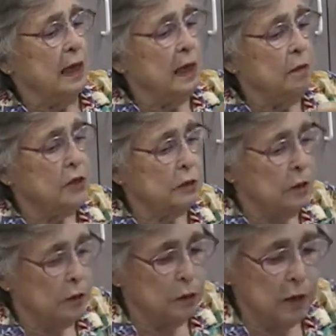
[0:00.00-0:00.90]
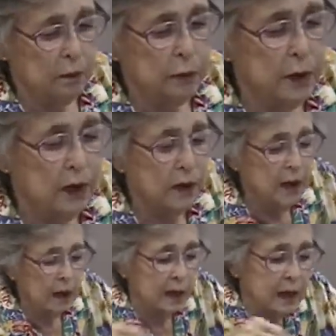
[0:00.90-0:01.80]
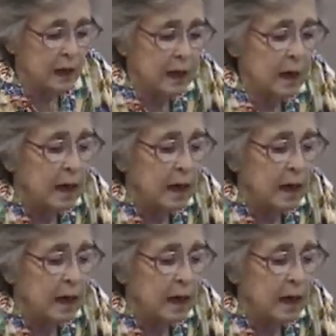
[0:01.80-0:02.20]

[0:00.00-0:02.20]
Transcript: And let me show you one pretty thing that